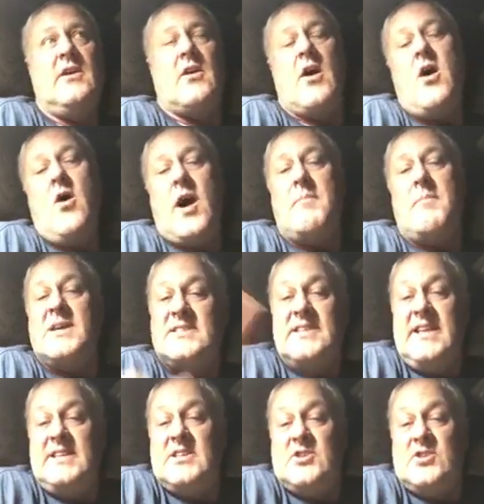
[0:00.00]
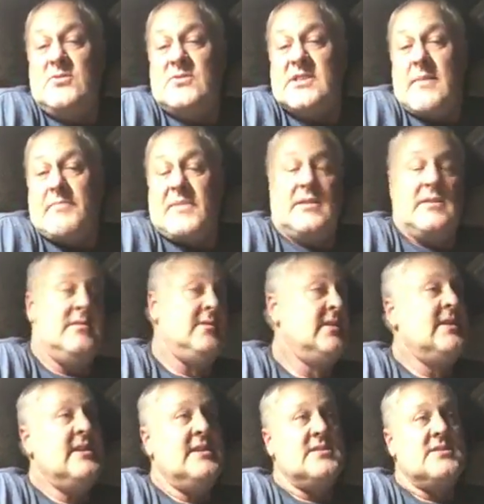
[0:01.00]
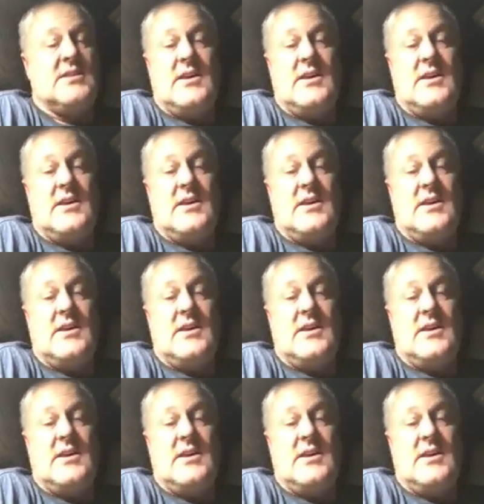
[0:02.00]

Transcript: in there and things like that.